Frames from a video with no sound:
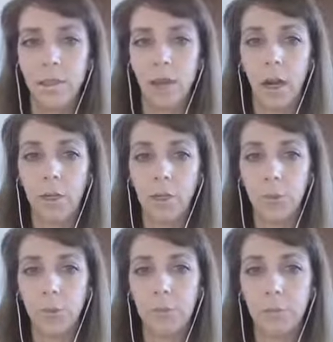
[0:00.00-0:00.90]
on
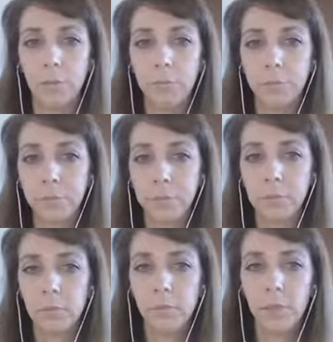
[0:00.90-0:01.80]
each one of them.
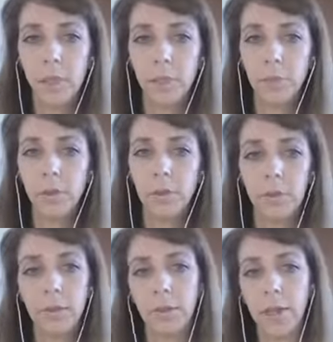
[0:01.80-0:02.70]
You
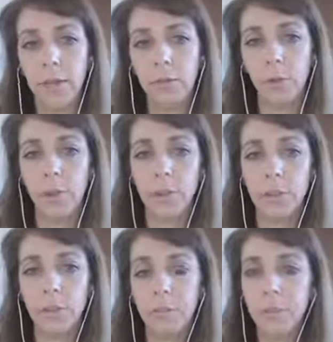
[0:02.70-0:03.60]
could do that if you want
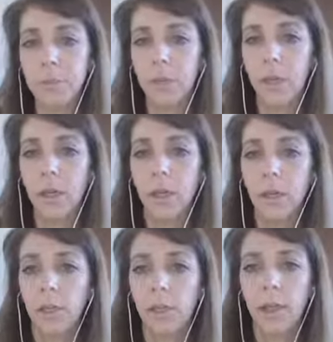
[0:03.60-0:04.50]
to.
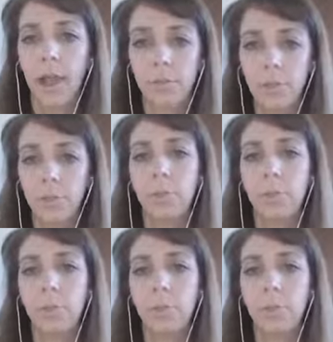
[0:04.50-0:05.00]
You could have different